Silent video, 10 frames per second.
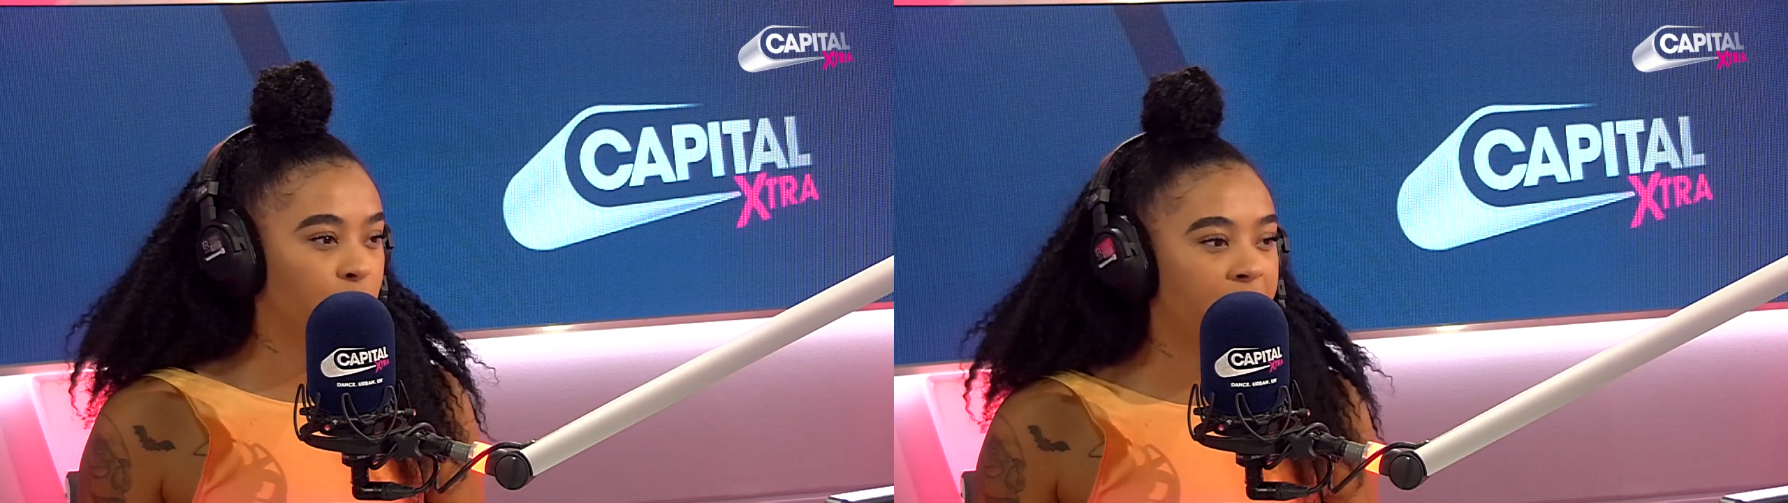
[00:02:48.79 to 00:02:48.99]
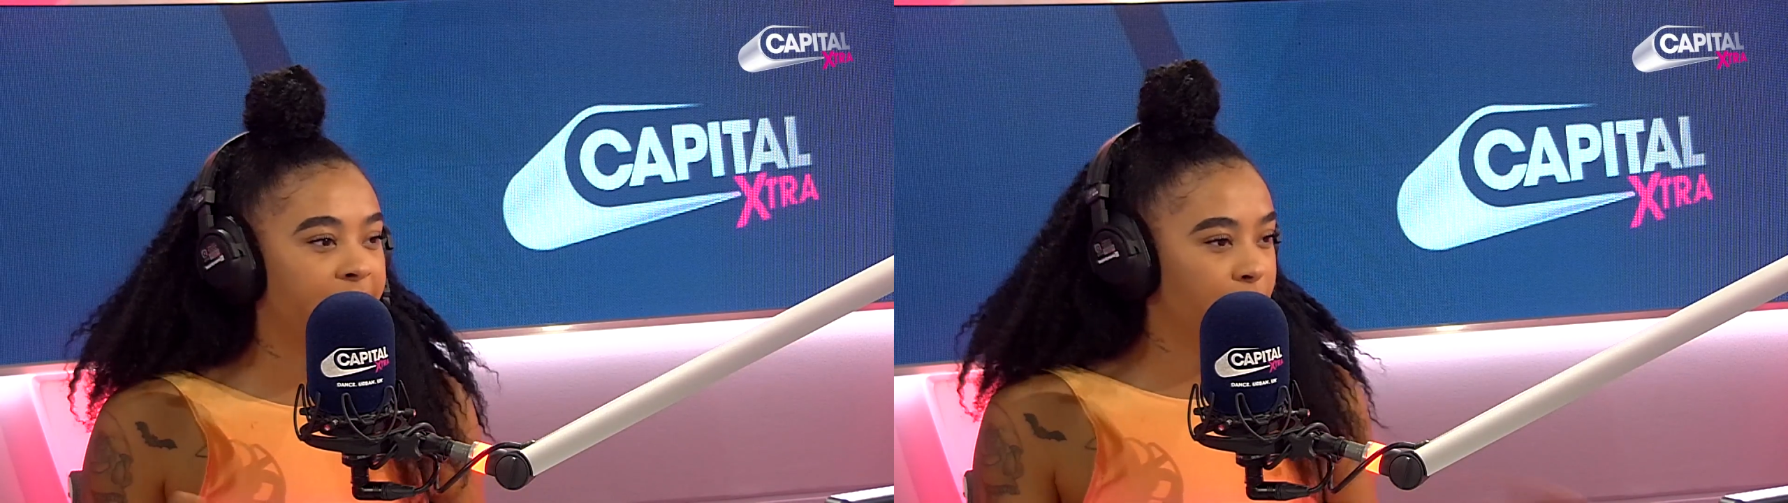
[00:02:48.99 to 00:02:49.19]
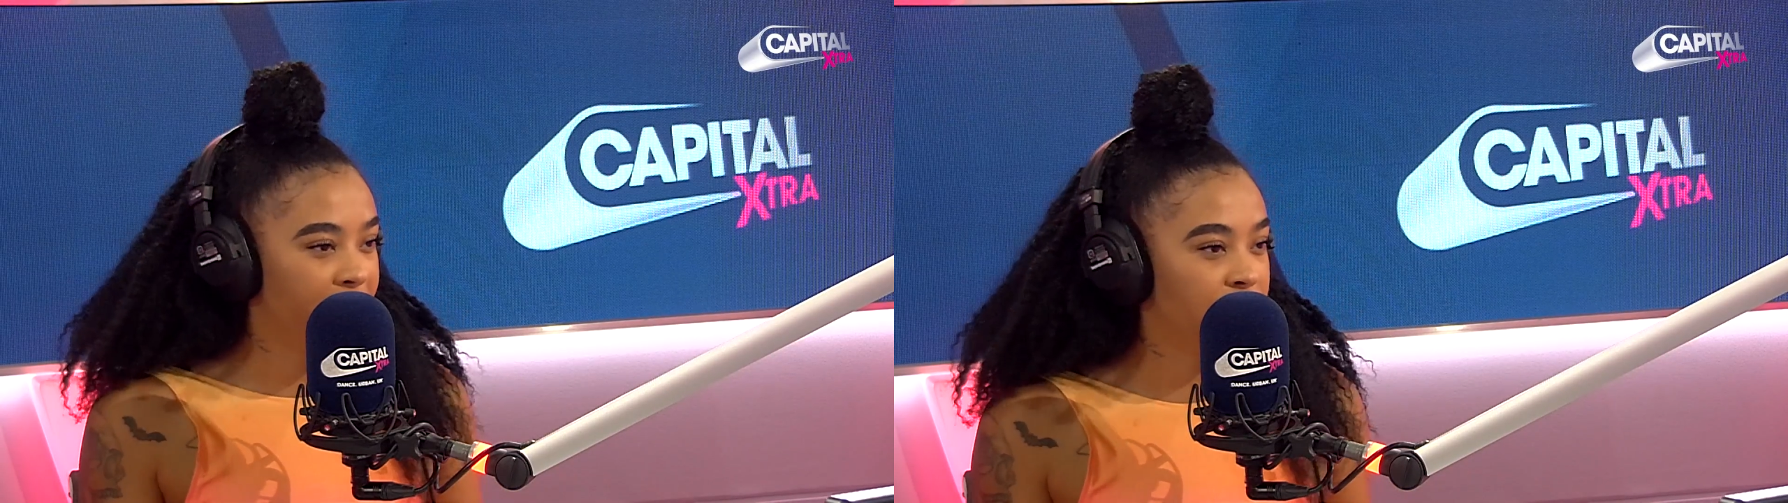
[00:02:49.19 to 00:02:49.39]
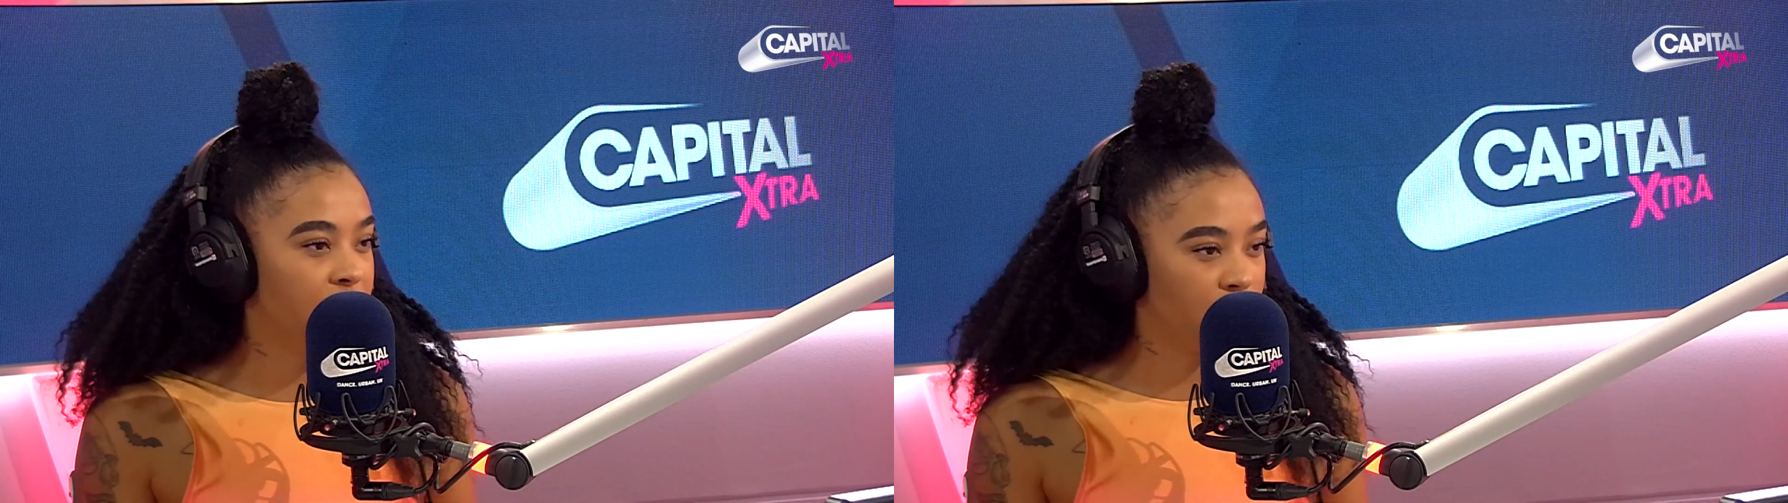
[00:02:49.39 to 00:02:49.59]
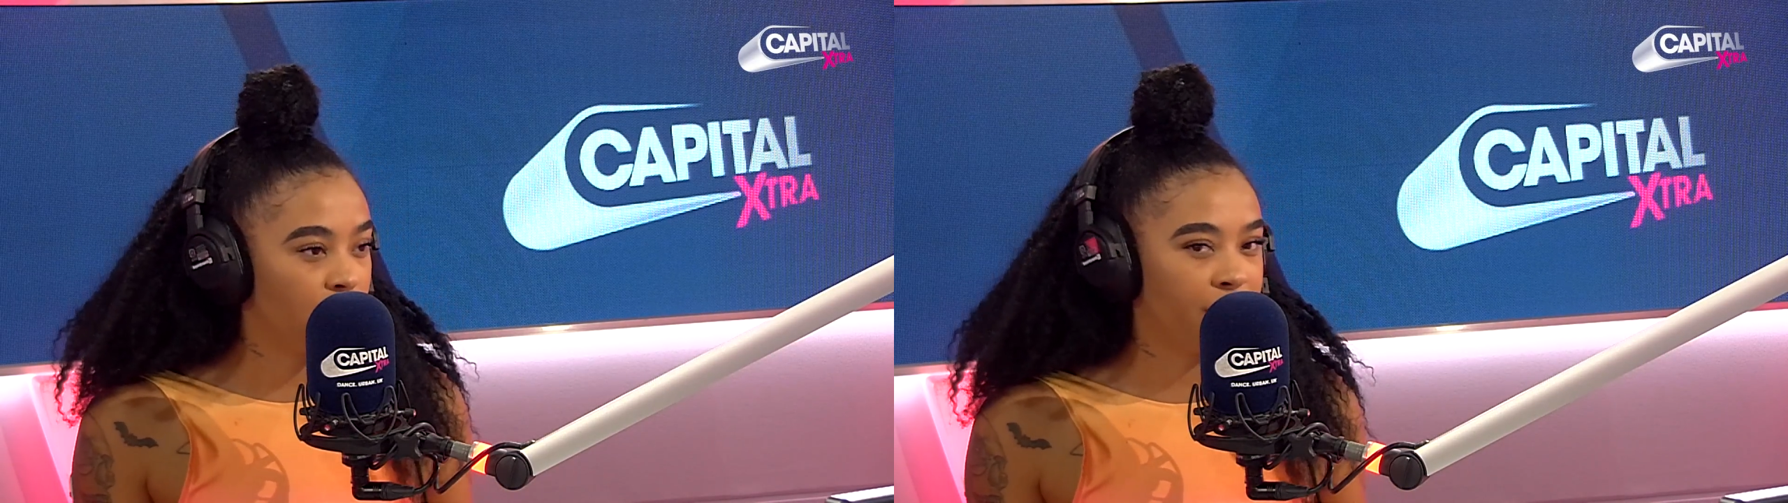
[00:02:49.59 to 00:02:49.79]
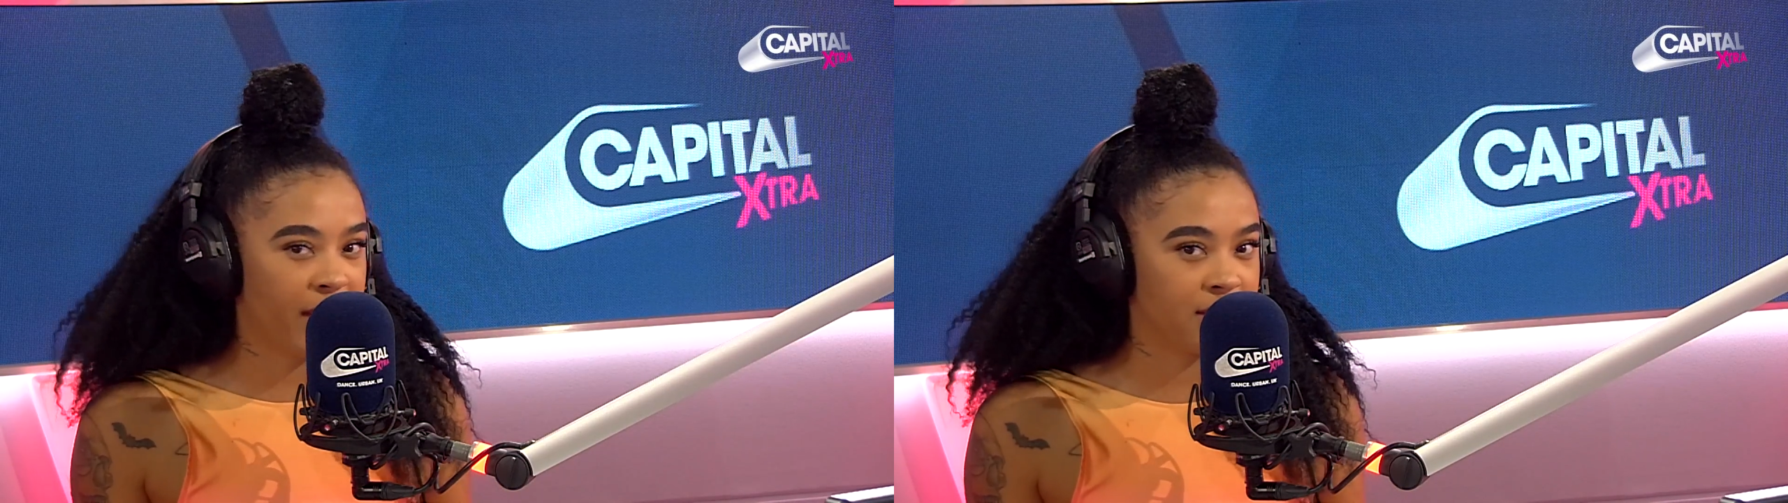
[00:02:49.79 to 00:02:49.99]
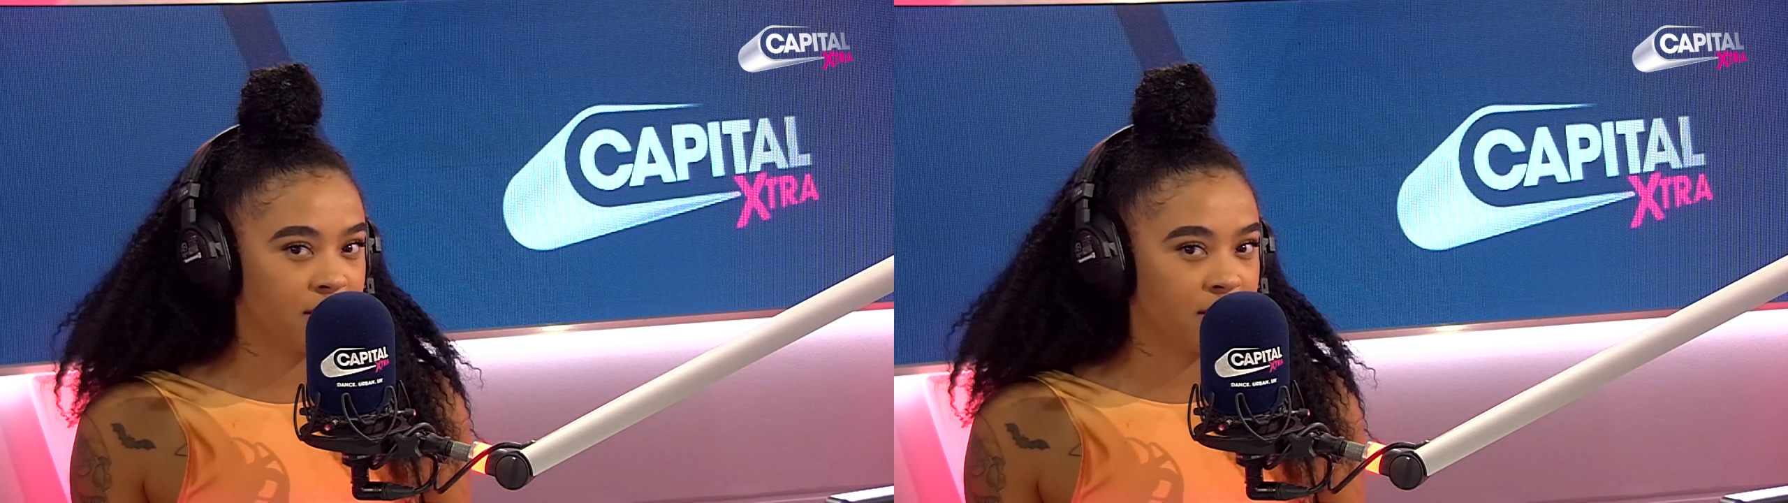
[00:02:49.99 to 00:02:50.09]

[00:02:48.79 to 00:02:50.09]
who I can imagine that you are